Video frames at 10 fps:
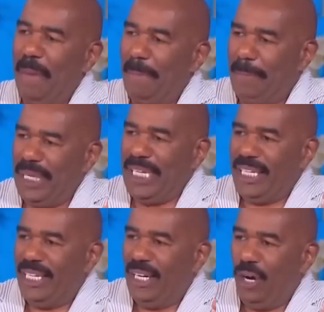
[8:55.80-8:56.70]
And looking
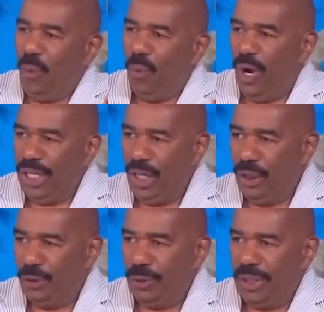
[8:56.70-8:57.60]
at her dating
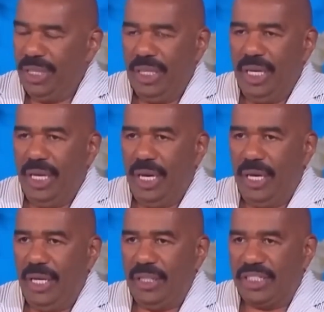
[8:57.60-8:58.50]
history, it appears
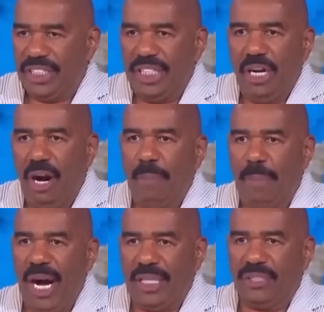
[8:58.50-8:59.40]
Jordan is more
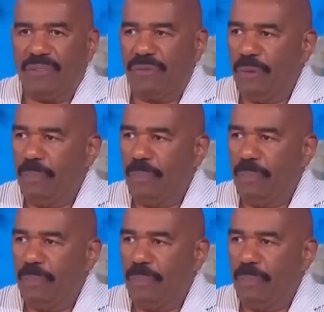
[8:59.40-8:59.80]
than right.